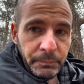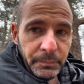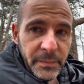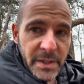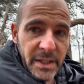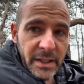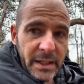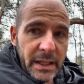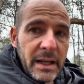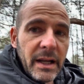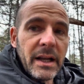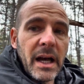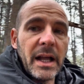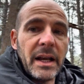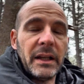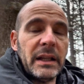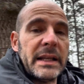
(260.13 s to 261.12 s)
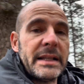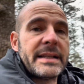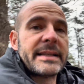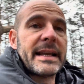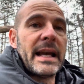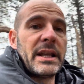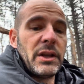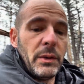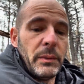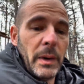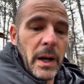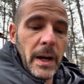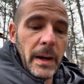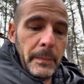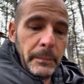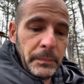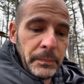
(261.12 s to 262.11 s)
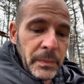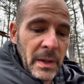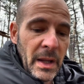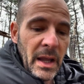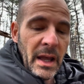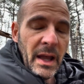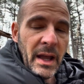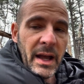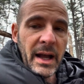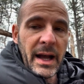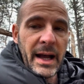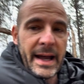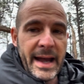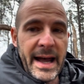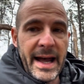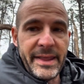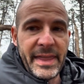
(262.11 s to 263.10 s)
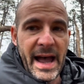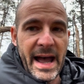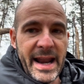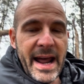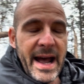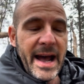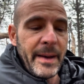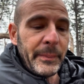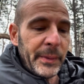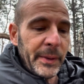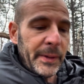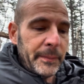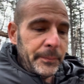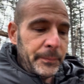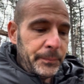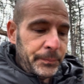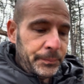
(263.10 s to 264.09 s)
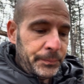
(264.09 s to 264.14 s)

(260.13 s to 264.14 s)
so they could kind of like set you up. I had that happen,